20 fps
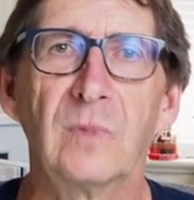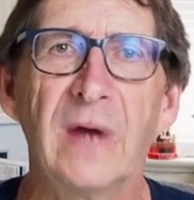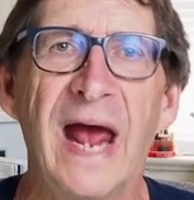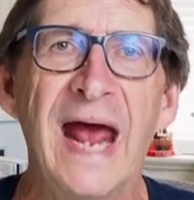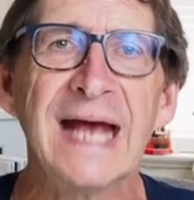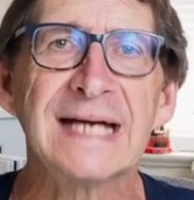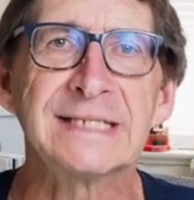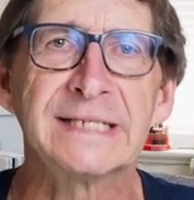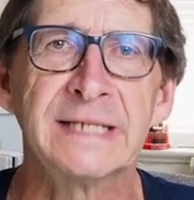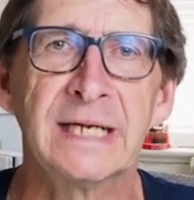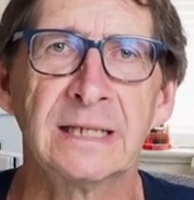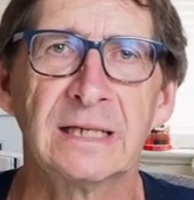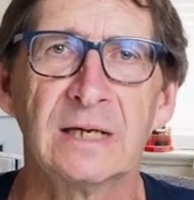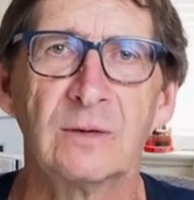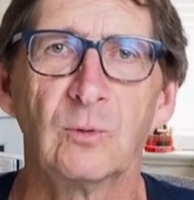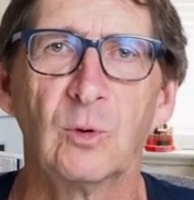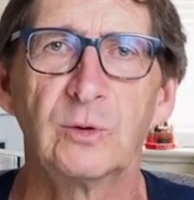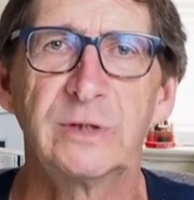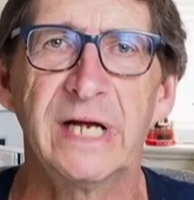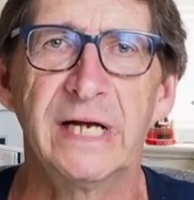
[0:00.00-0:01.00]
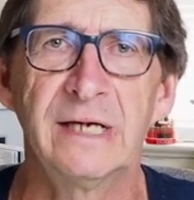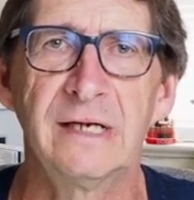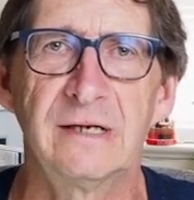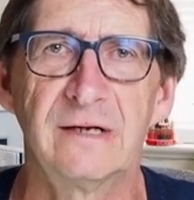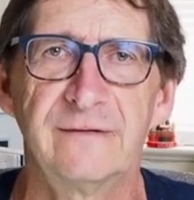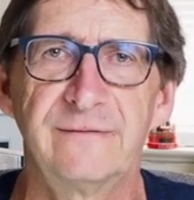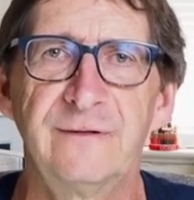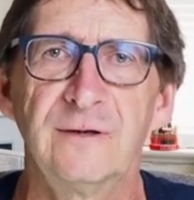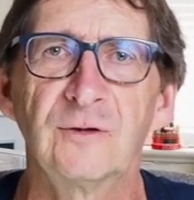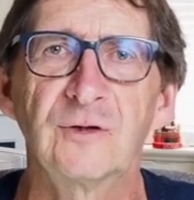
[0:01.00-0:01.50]
accidentally rotating
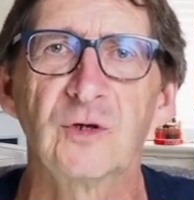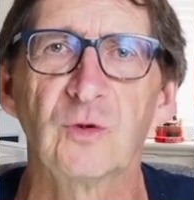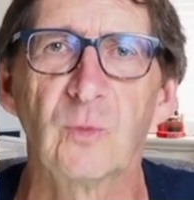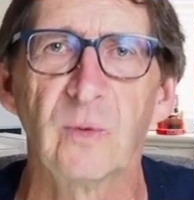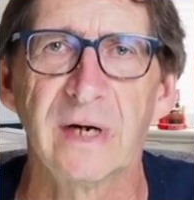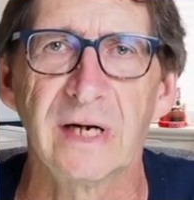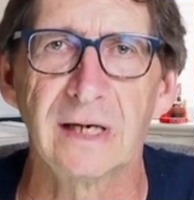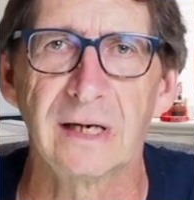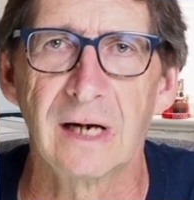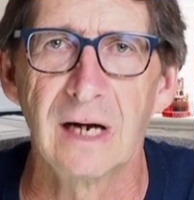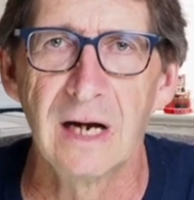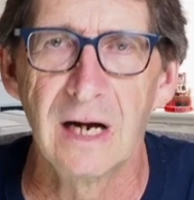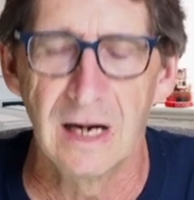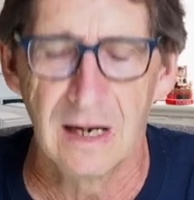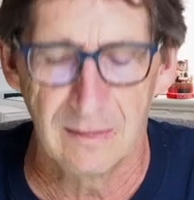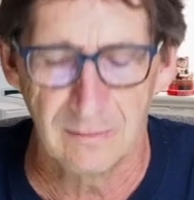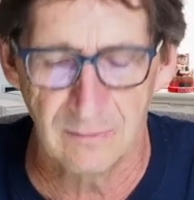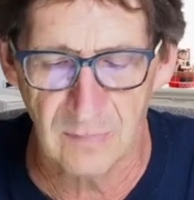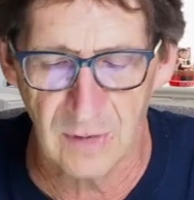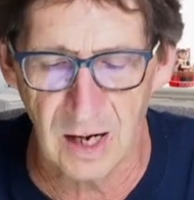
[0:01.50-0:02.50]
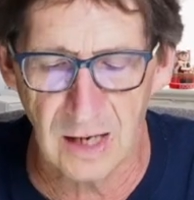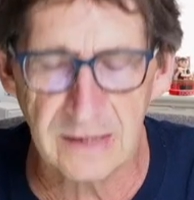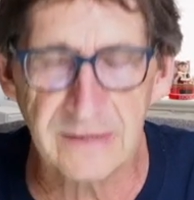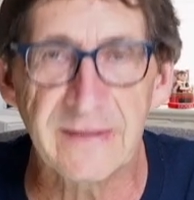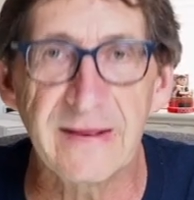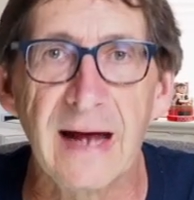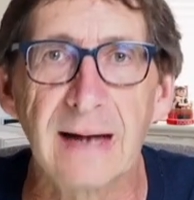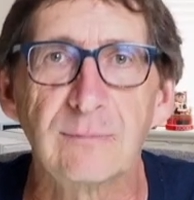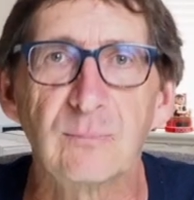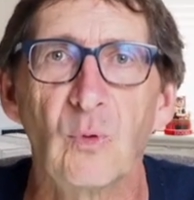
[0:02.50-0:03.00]
the filter ring, mark
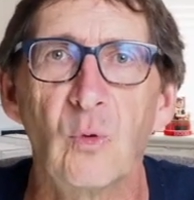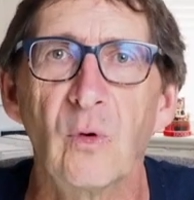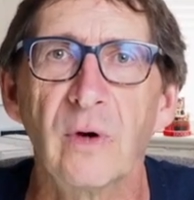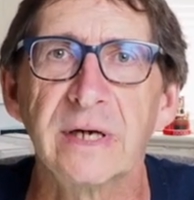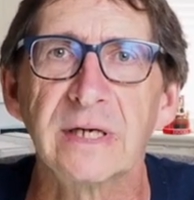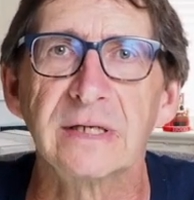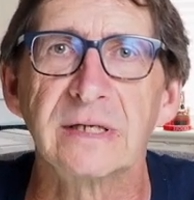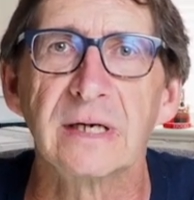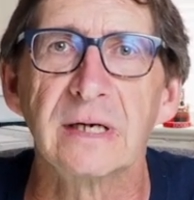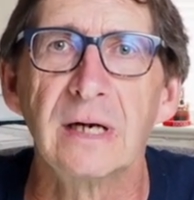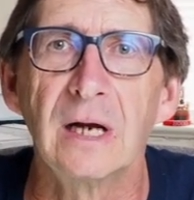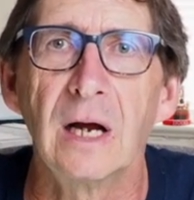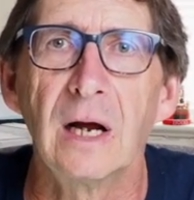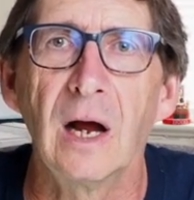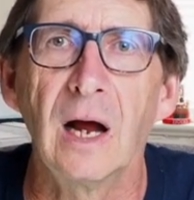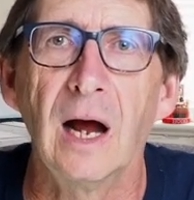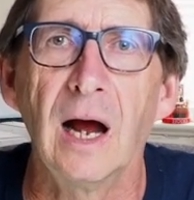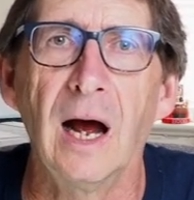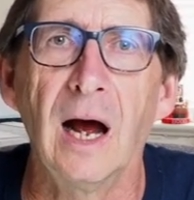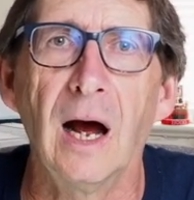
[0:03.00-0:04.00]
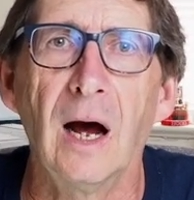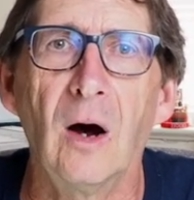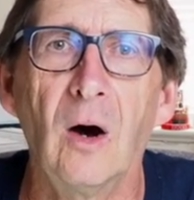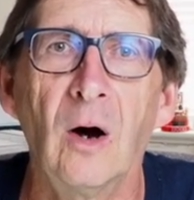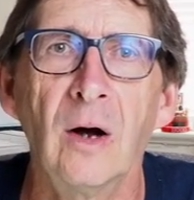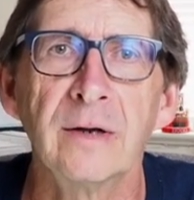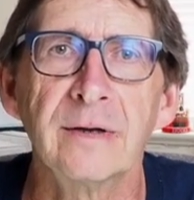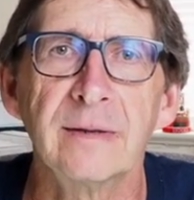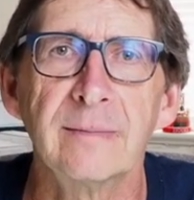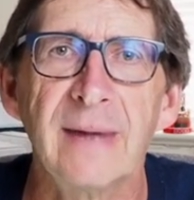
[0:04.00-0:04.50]
that point uh,
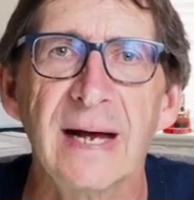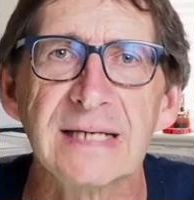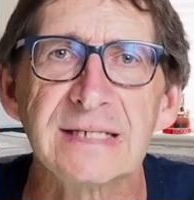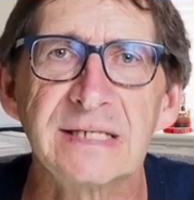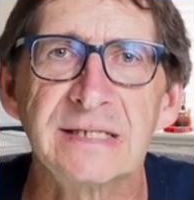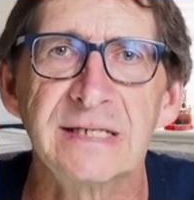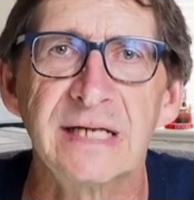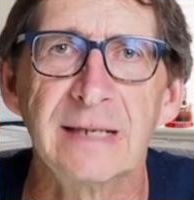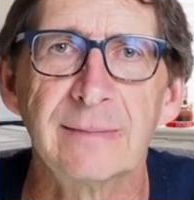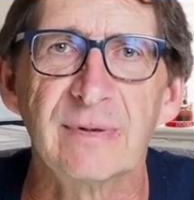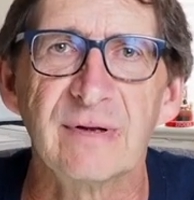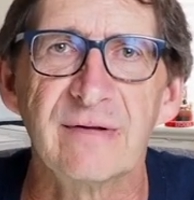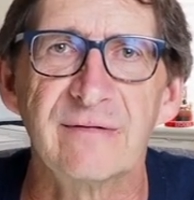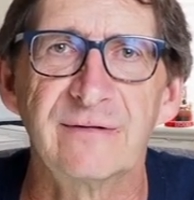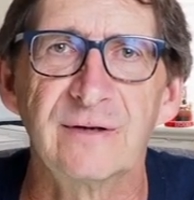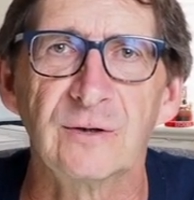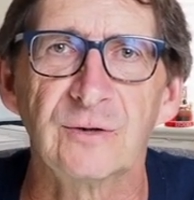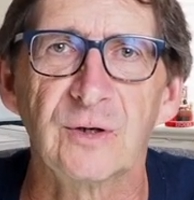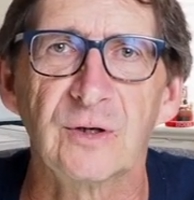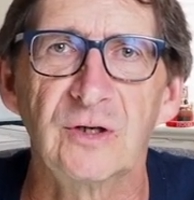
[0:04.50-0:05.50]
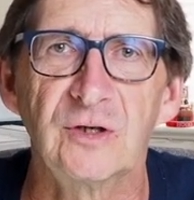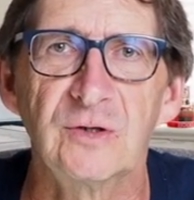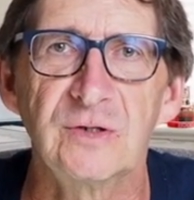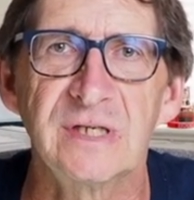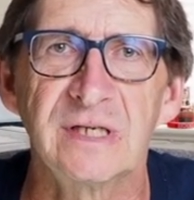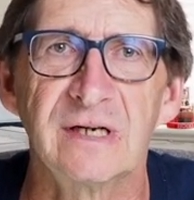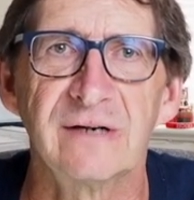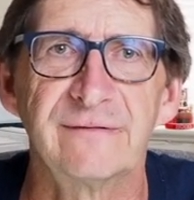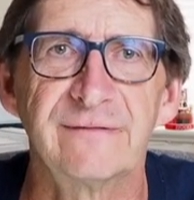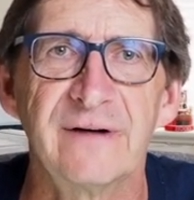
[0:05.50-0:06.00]
on the masking tape of the filter
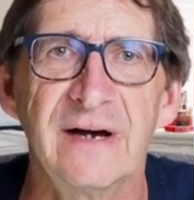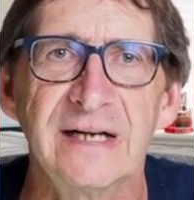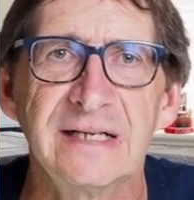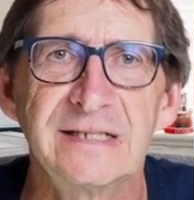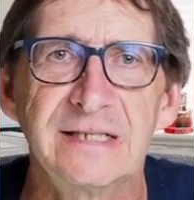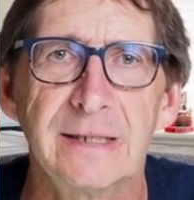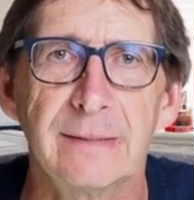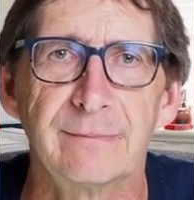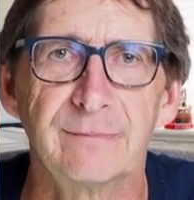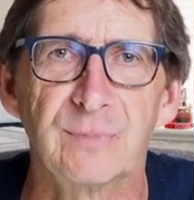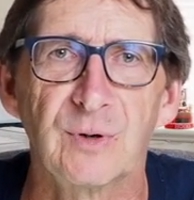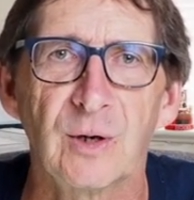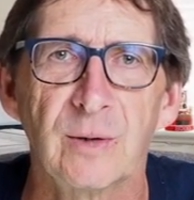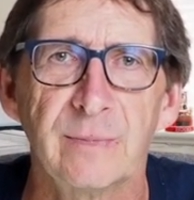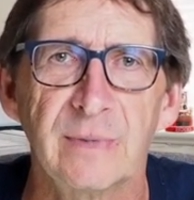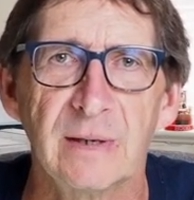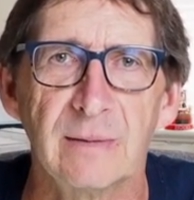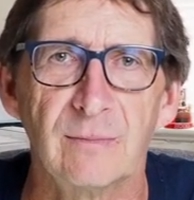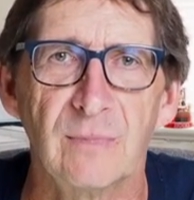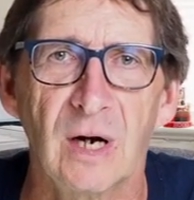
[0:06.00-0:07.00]
using a fine tip permanent